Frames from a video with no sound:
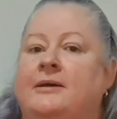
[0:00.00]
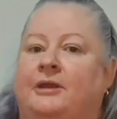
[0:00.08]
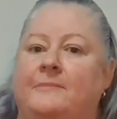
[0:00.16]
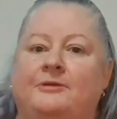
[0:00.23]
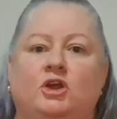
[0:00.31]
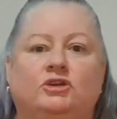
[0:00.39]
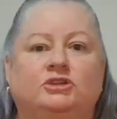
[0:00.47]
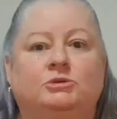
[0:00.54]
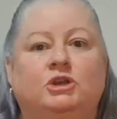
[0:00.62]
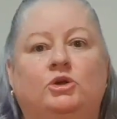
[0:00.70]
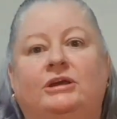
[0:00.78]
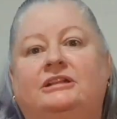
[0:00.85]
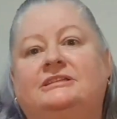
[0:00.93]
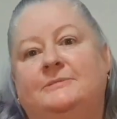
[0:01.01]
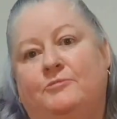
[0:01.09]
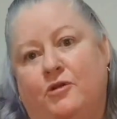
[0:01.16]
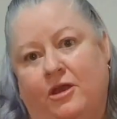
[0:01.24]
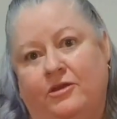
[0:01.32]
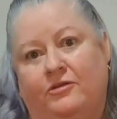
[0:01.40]
But I belong to a loyalty
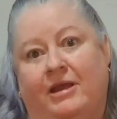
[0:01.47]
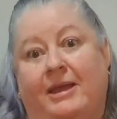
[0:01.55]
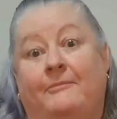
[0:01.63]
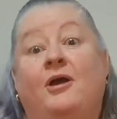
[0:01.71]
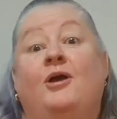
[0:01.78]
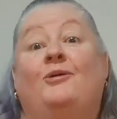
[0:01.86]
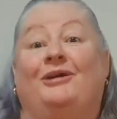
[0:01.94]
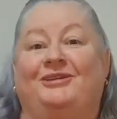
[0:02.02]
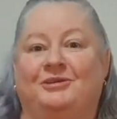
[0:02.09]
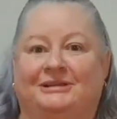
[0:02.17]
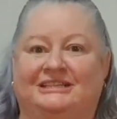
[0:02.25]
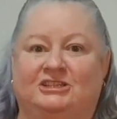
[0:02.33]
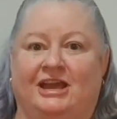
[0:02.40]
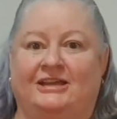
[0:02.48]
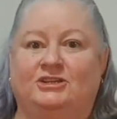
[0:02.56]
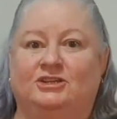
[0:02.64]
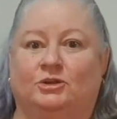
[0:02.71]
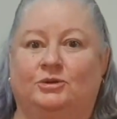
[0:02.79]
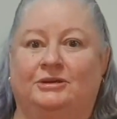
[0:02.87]
program where you
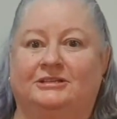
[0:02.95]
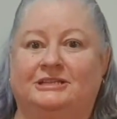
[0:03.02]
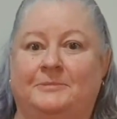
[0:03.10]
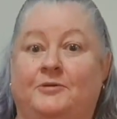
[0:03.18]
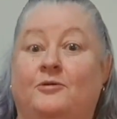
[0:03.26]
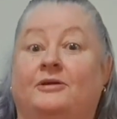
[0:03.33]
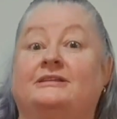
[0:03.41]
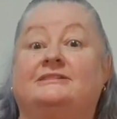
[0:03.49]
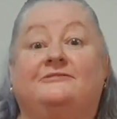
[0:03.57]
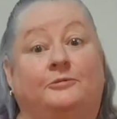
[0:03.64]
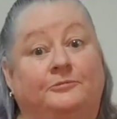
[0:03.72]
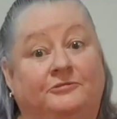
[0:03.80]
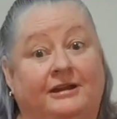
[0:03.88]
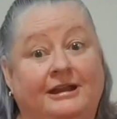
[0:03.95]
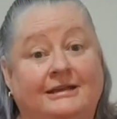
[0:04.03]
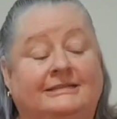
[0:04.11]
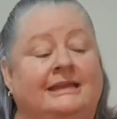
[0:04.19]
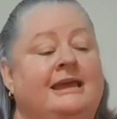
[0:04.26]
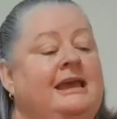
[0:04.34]
exchange your loyalty points for
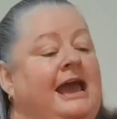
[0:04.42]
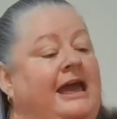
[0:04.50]
products